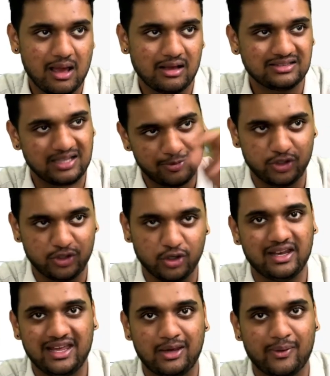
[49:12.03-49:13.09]
Substitute in
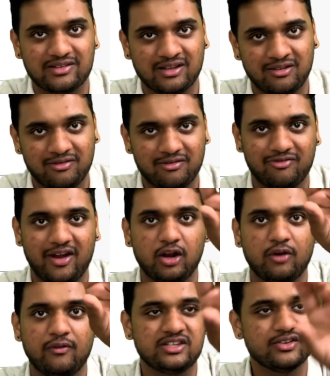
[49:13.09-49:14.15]
the equation, find
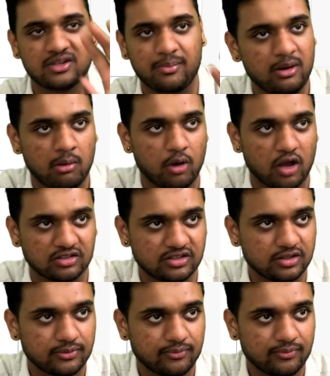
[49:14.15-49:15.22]
out which gives a minimum cost.